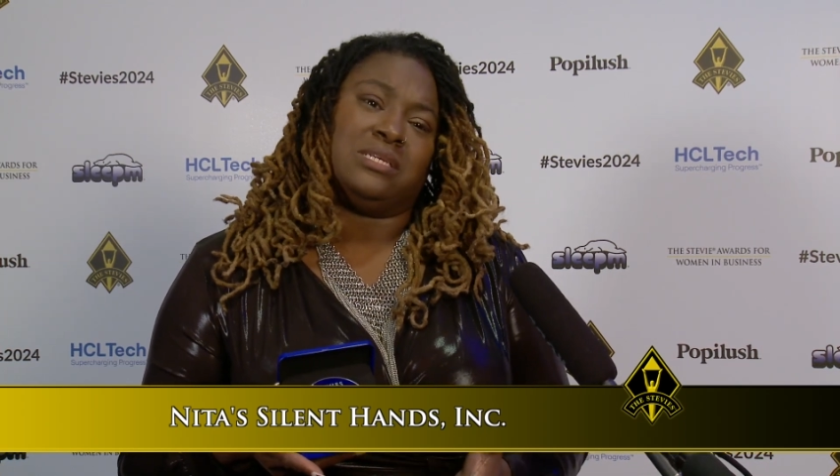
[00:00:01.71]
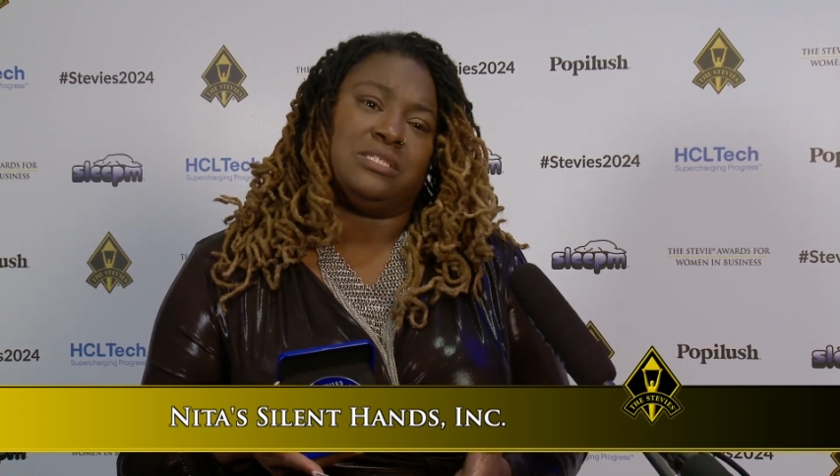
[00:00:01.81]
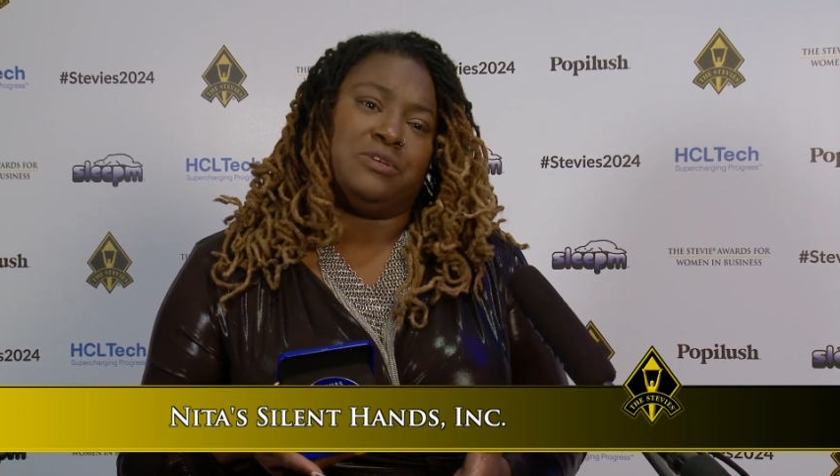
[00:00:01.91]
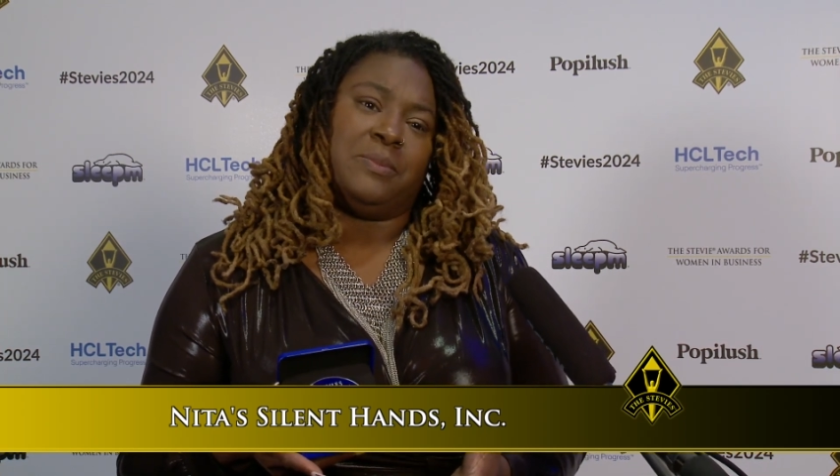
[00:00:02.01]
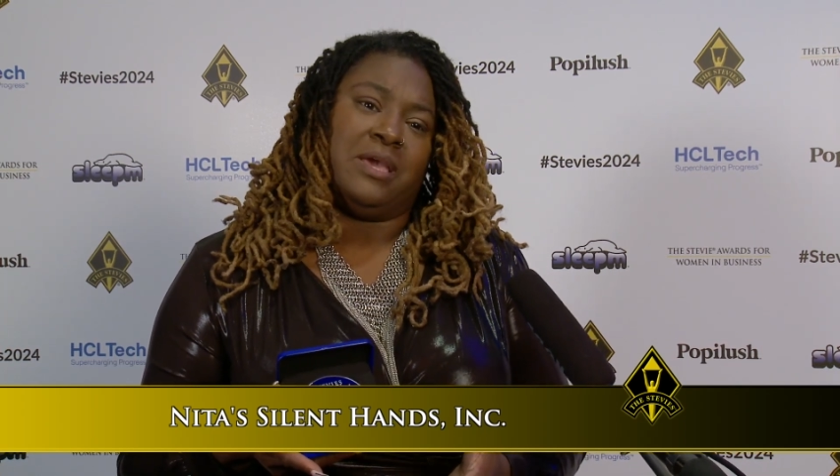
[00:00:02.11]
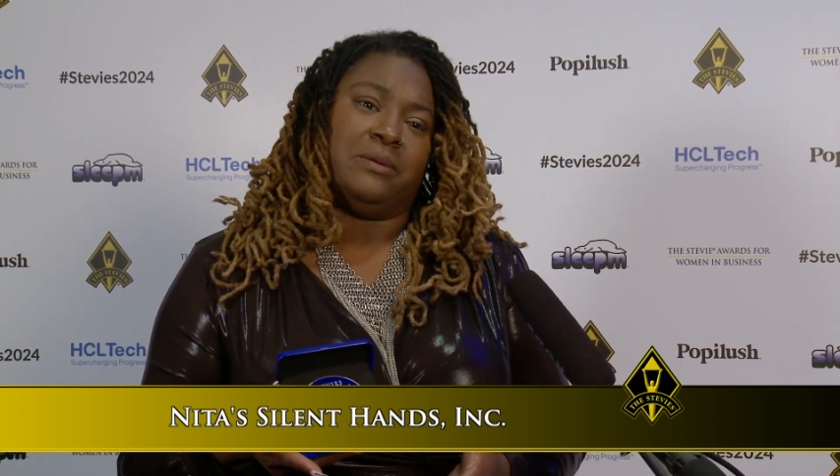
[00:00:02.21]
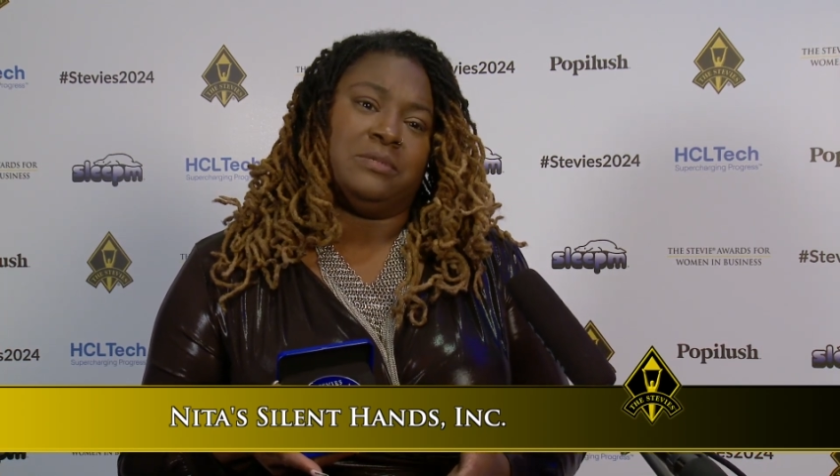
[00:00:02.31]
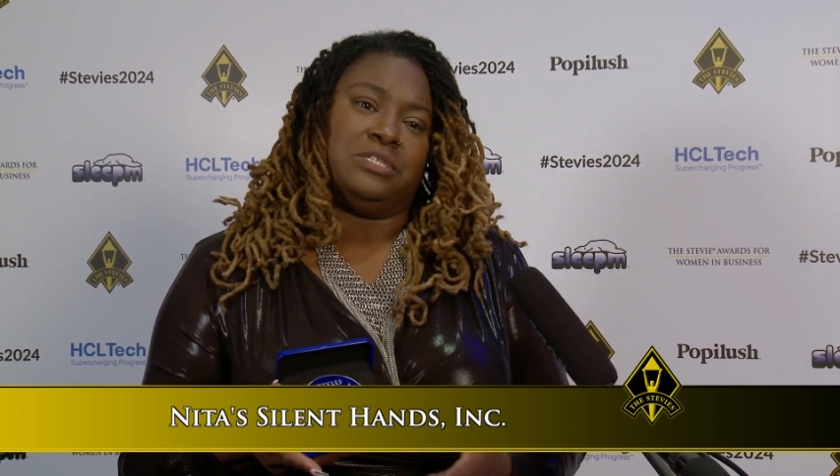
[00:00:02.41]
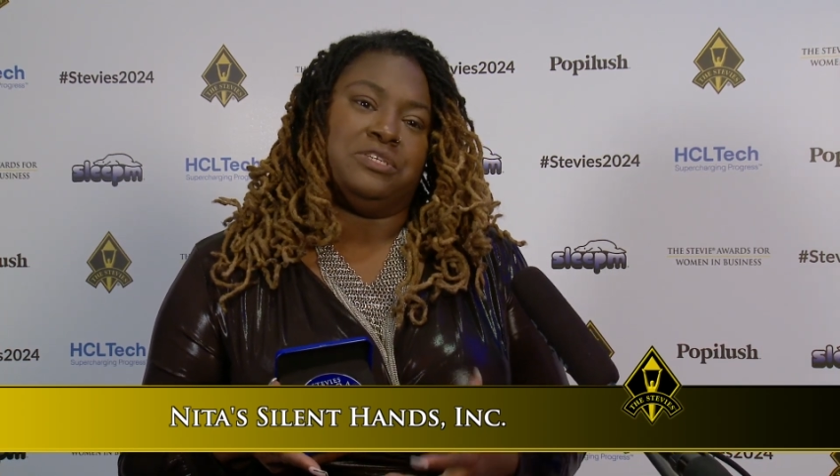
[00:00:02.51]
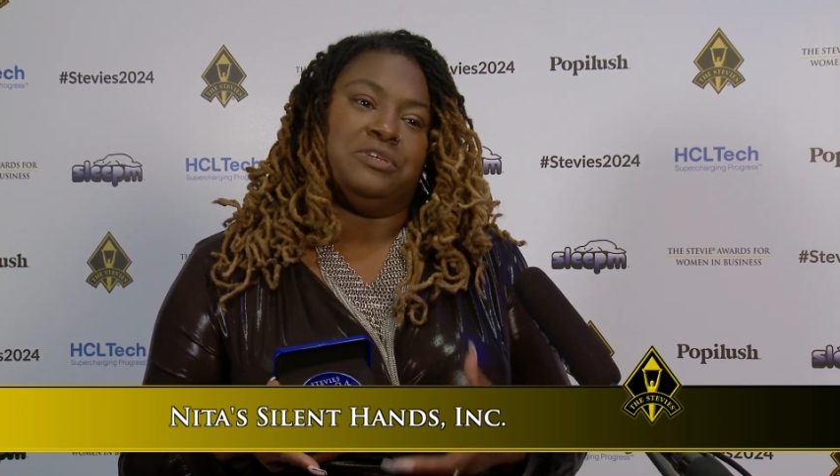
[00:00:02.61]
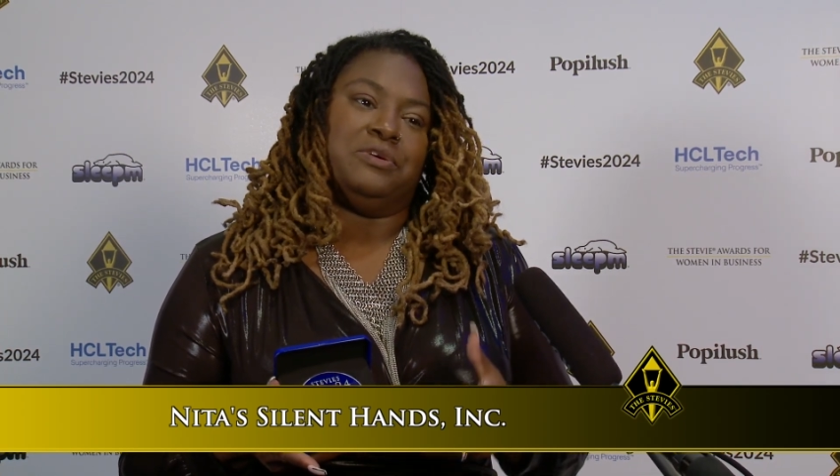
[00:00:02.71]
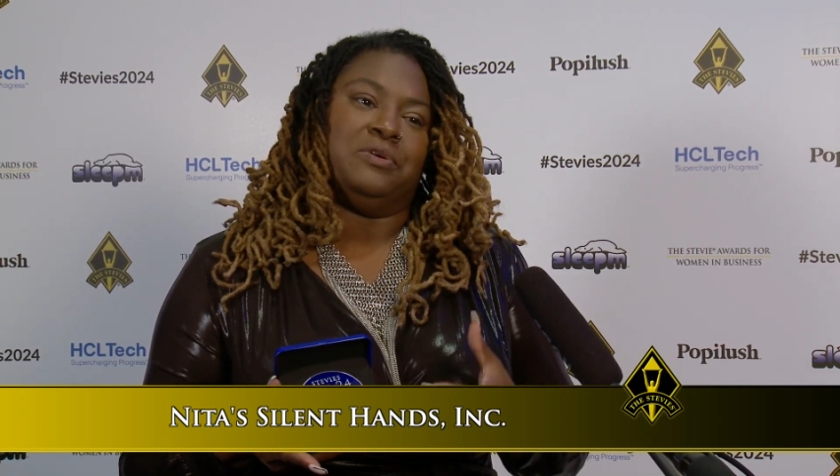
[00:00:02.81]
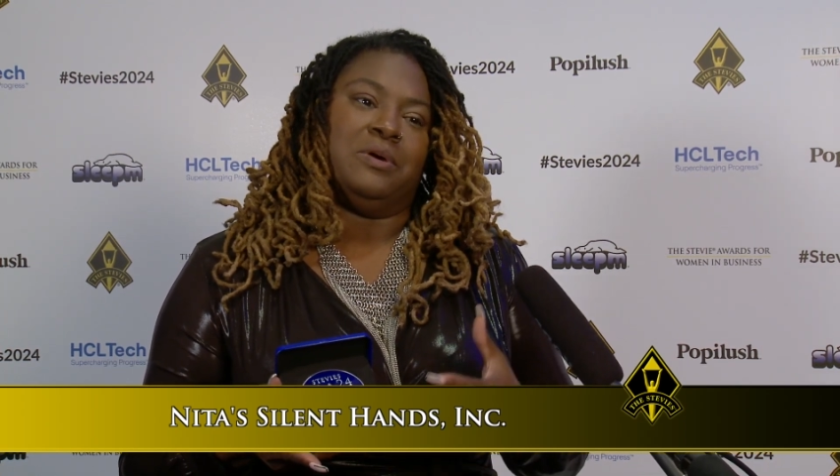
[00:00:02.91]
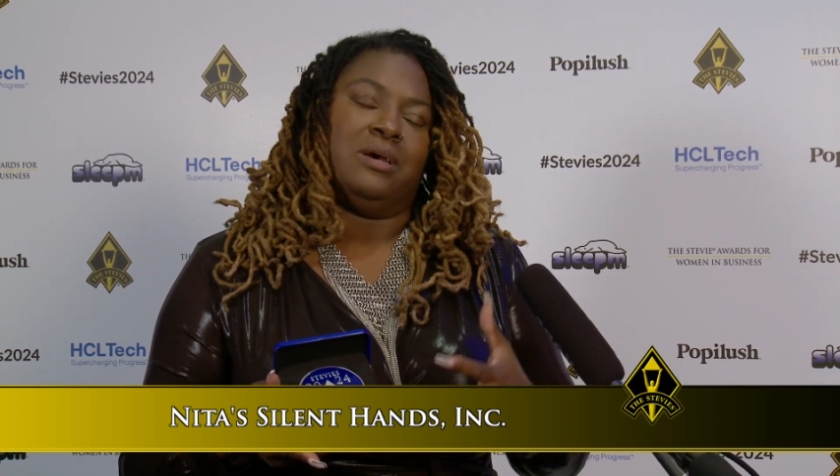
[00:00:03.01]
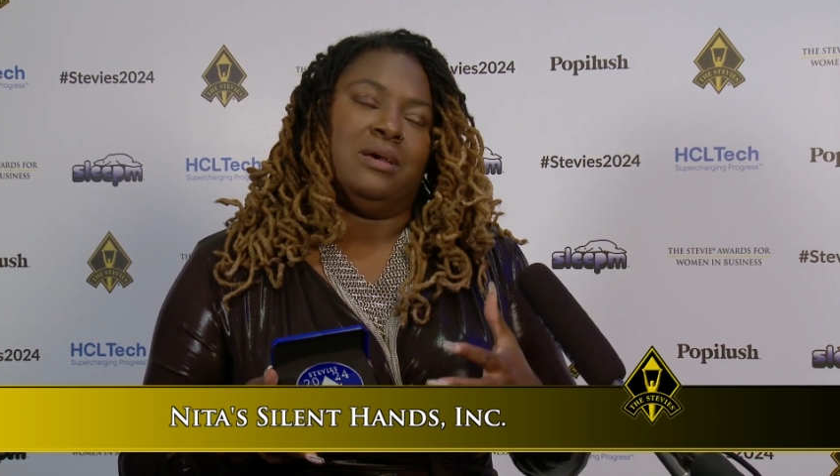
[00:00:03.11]
us to be able
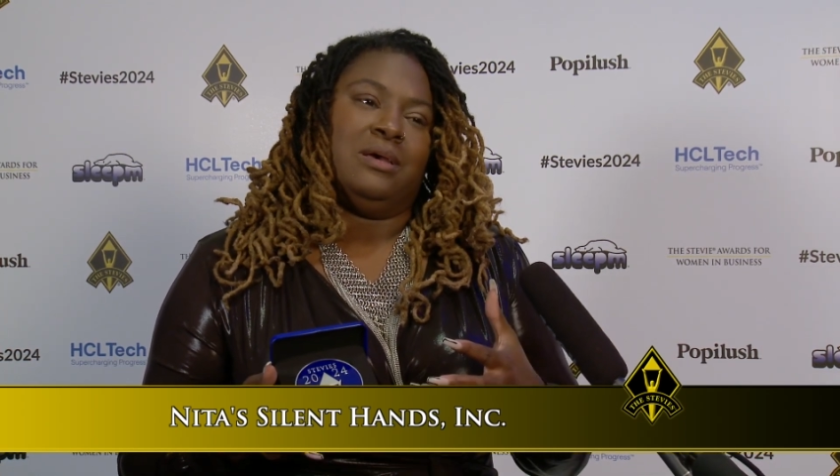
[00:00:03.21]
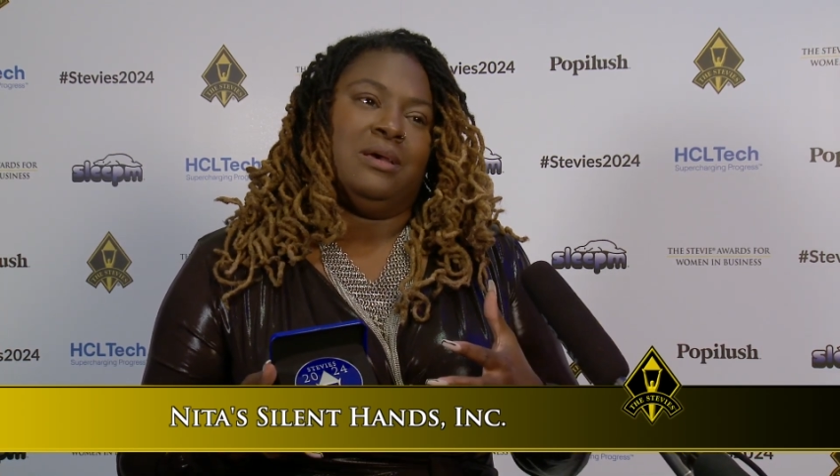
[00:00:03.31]
to